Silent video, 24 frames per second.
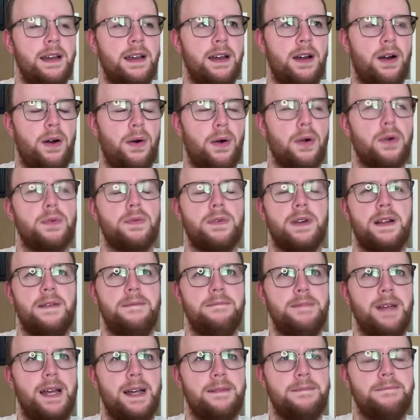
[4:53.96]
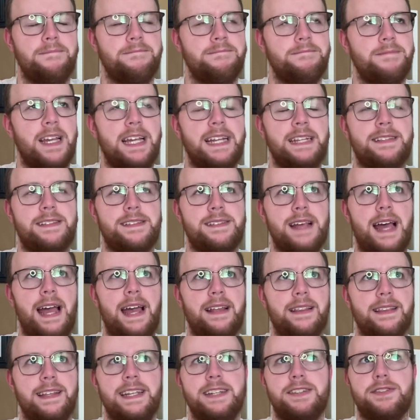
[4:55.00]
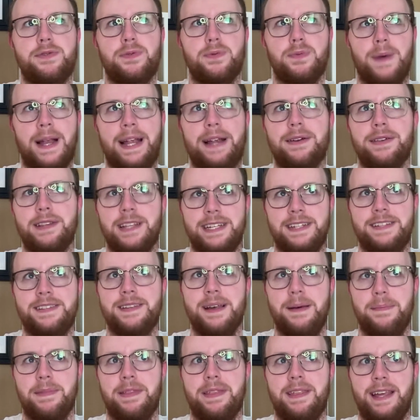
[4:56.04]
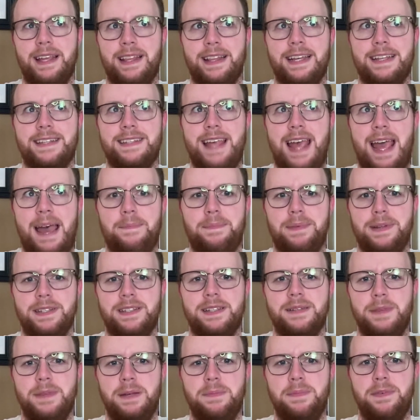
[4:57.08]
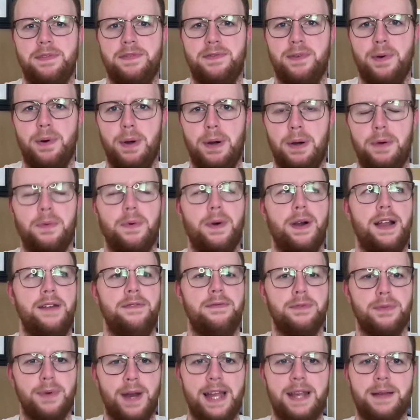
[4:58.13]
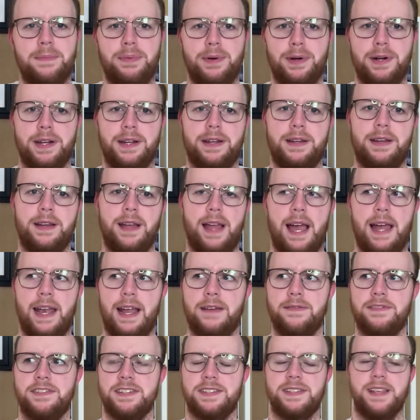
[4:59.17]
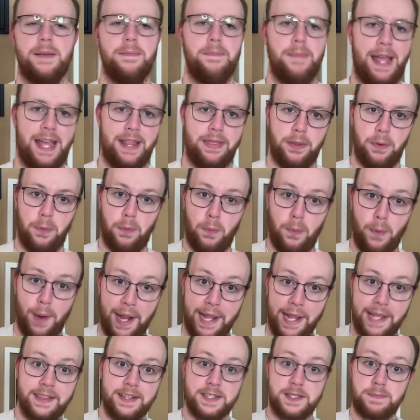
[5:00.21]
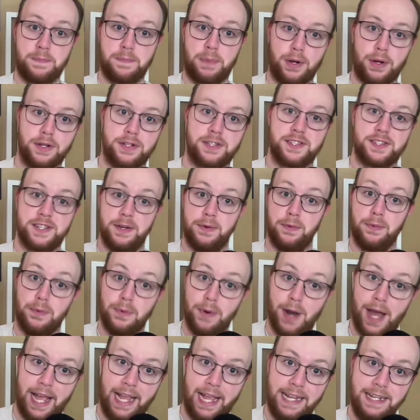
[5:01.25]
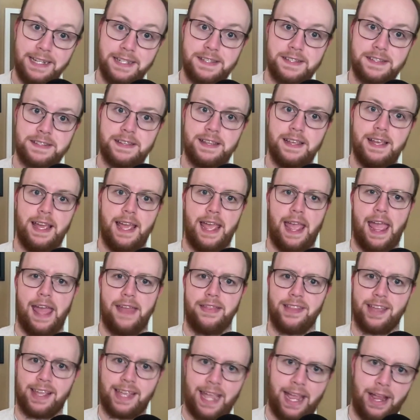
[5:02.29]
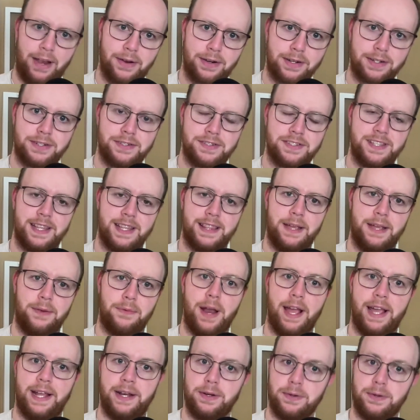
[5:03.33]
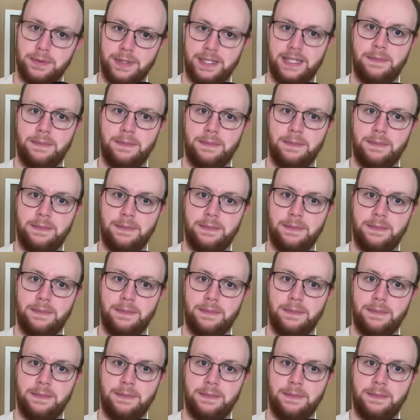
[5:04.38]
or it's at least rarely something that's happened to me before, where I've read a book and I've just said, man, the way this person writes and the characters that they write are really